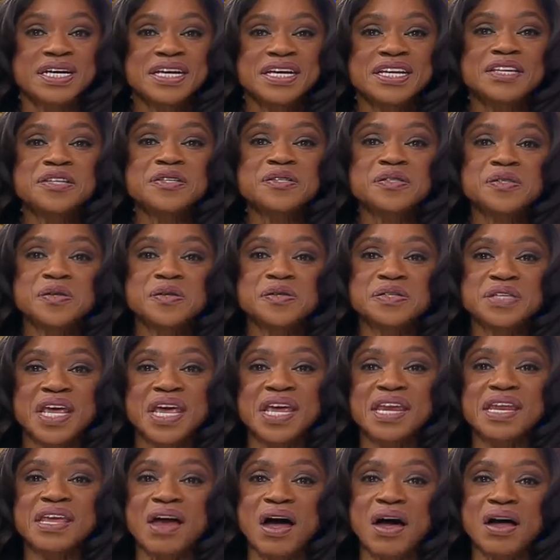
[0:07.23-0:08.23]
News 2's
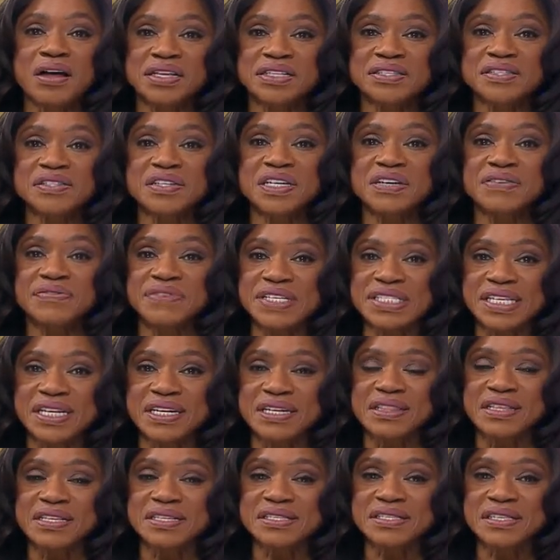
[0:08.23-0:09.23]
Katie Augustine
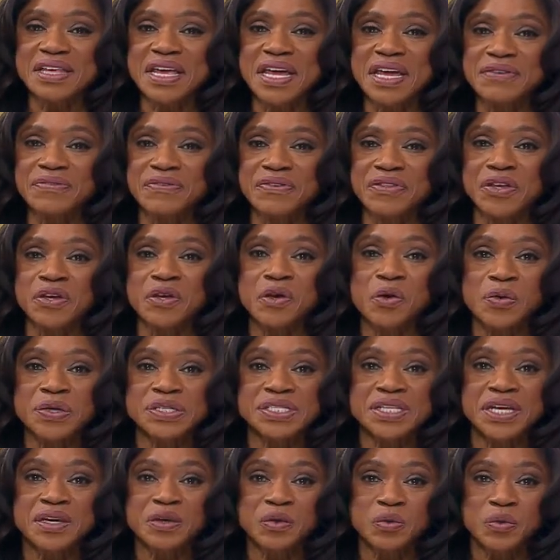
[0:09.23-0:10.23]
visited this site for the
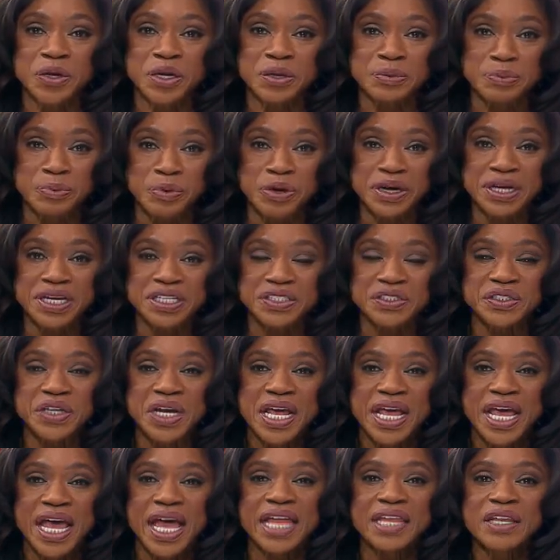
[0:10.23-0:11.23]
Noisette Creek Bridge
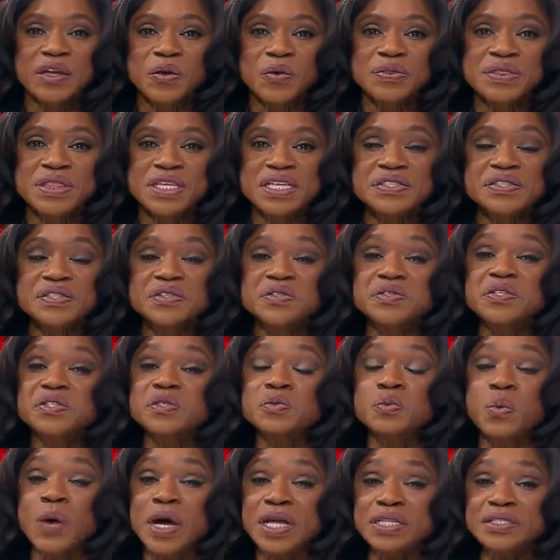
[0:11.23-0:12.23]
and learned this is just
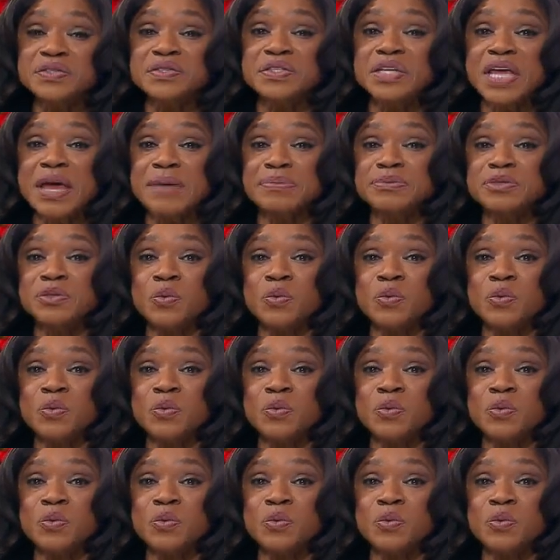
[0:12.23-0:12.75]
one step